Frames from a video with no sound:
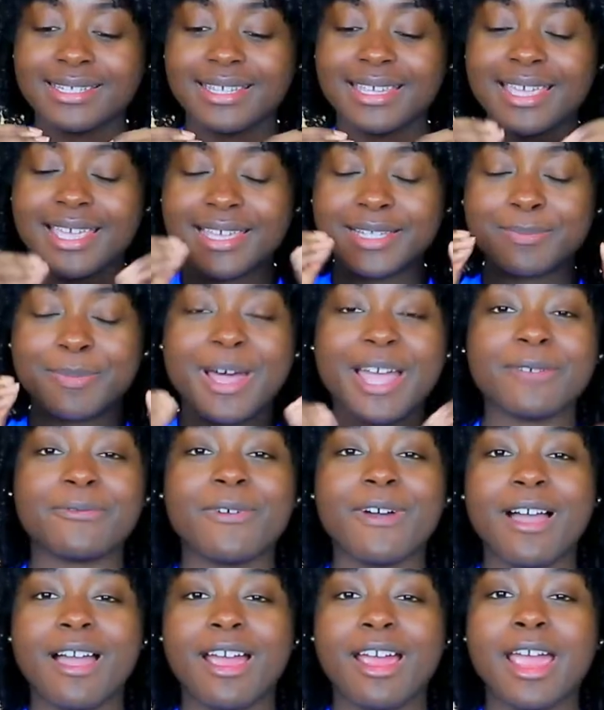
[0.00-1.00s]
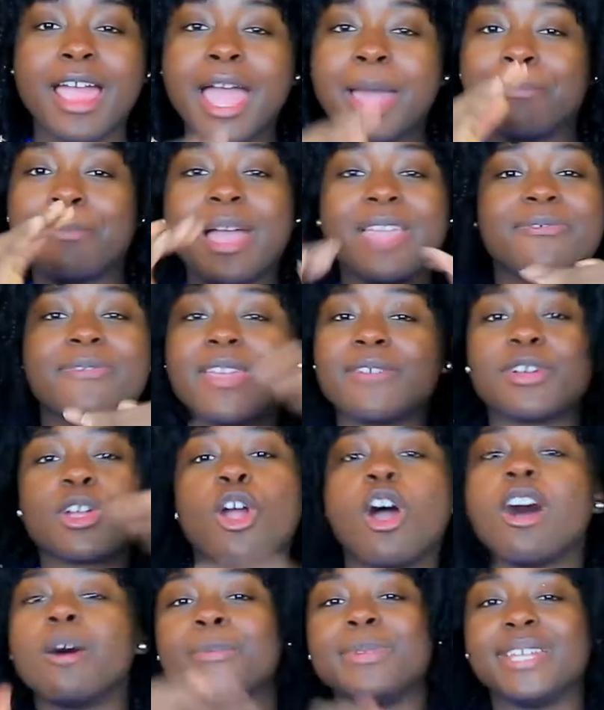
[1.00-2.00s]
is by far my favorite
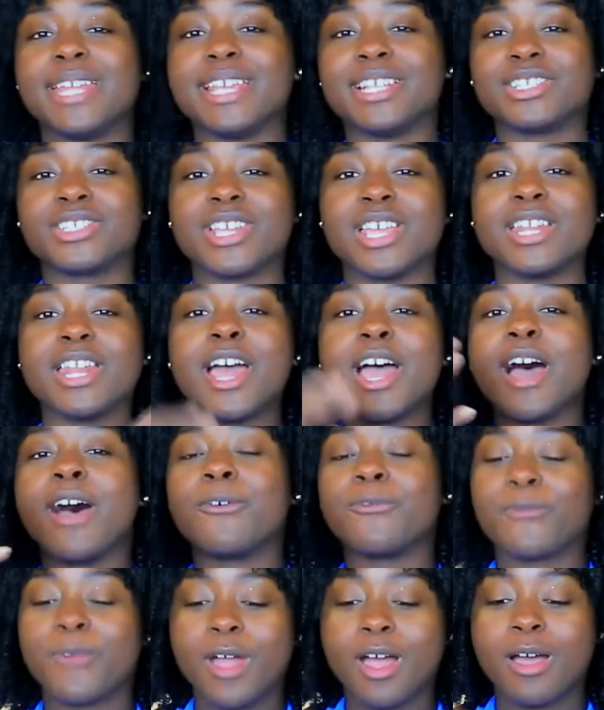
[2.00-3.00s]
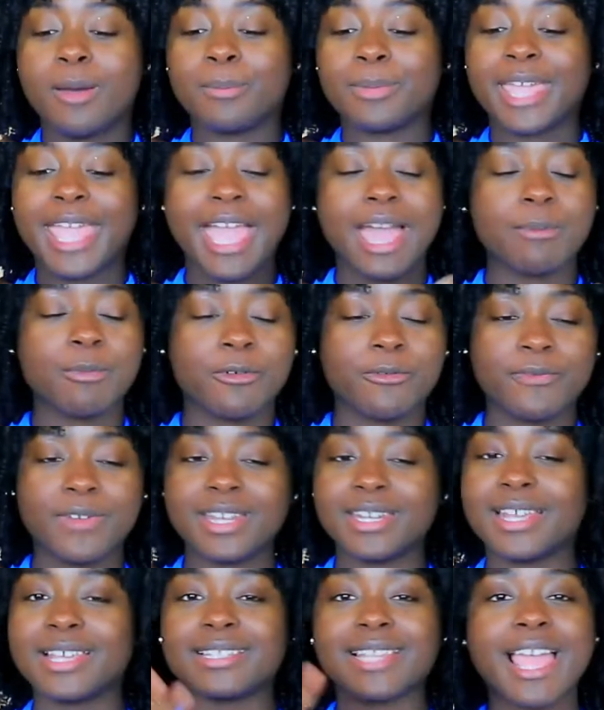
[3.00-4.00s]
combination from Kamo
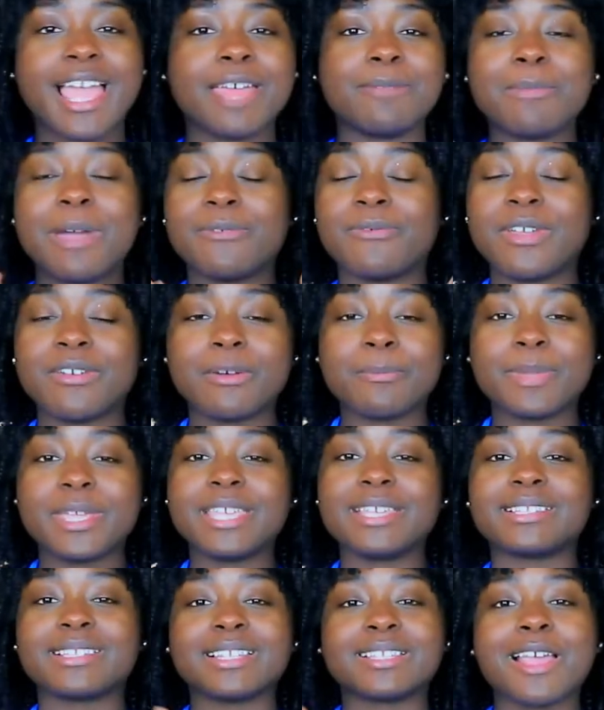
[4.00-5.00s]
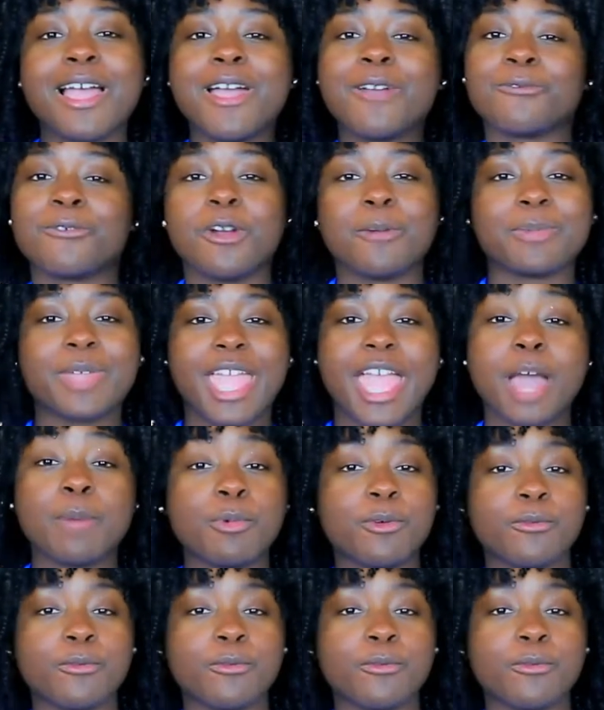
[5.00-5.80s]
Fitness and my favorite pieces from Kamo